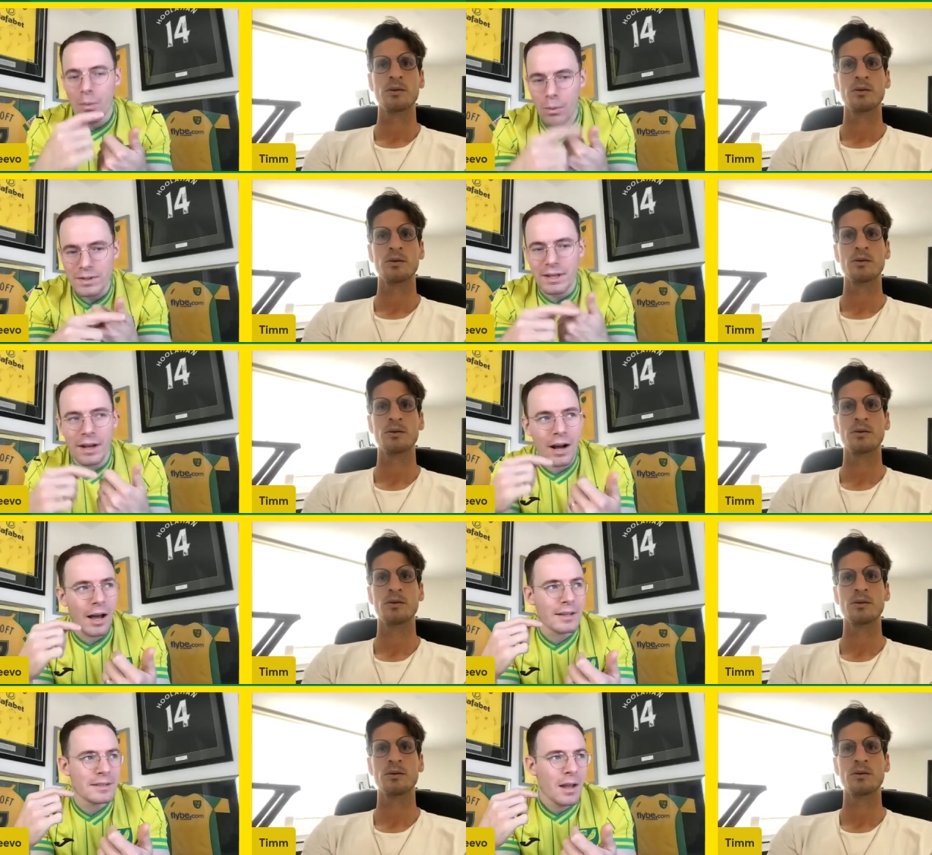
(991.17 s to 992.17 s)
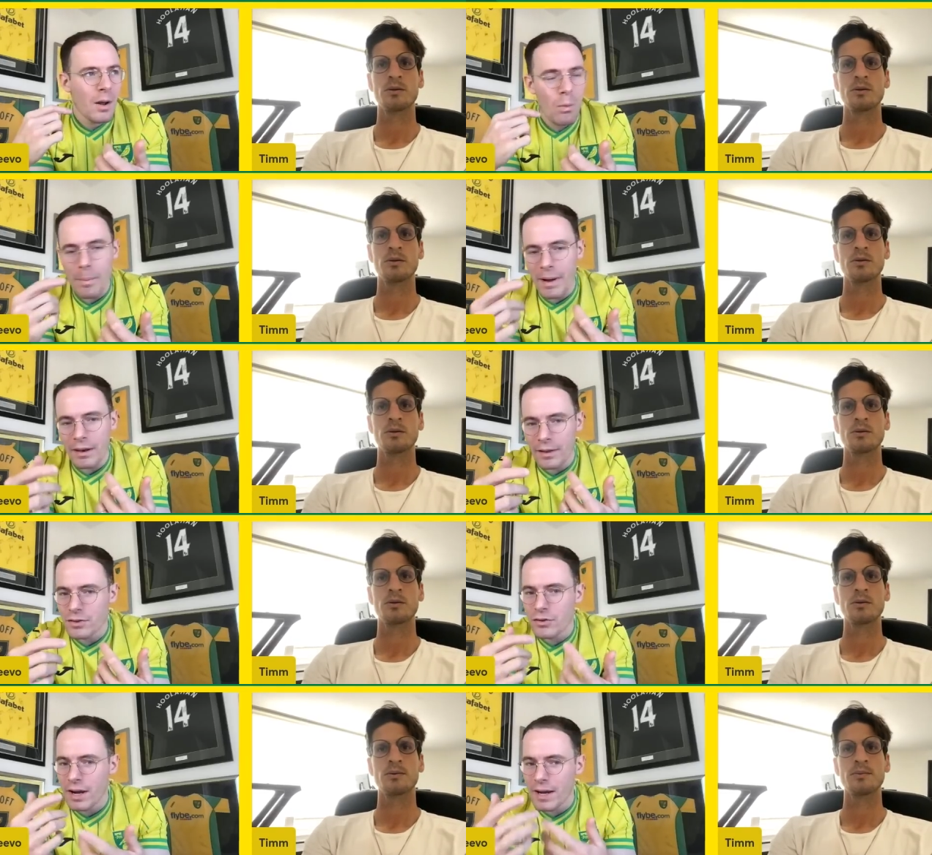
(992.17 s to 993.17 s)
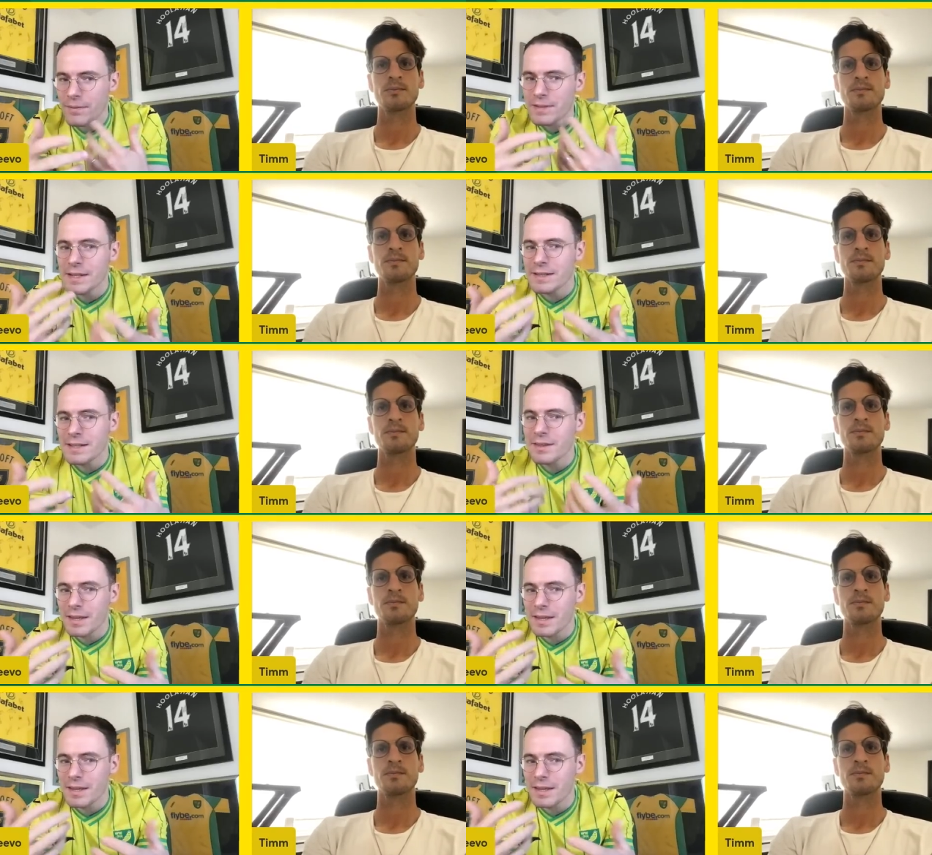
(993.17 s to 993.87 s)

Speaker 1: was it nice? What about like the training facilities and